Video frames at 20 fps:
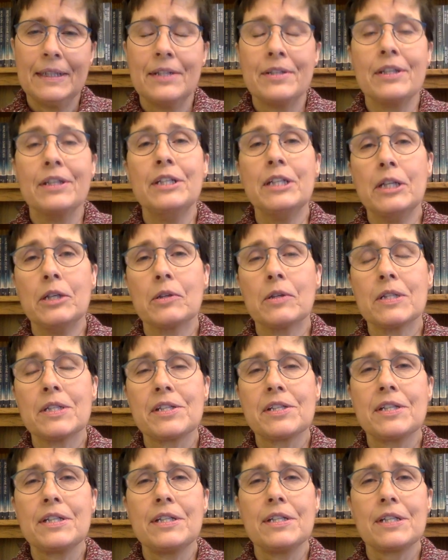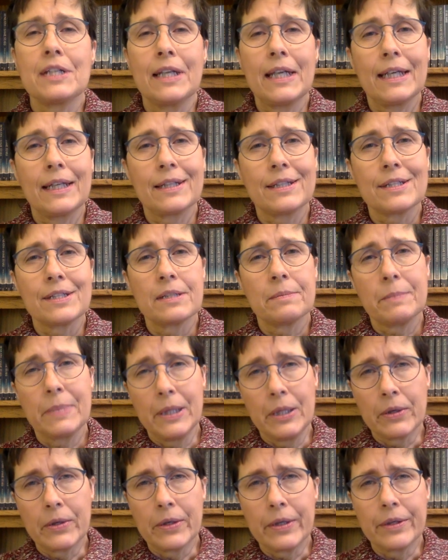The nearest is Lake
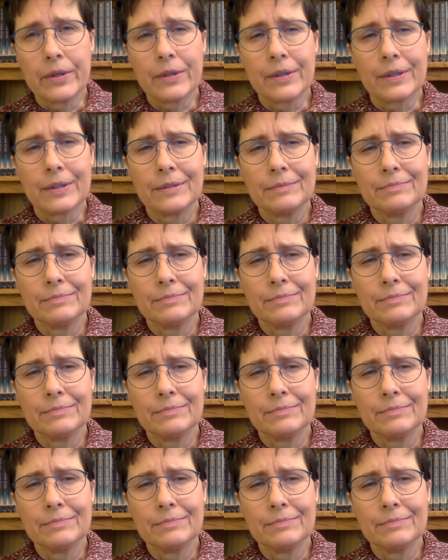Superior,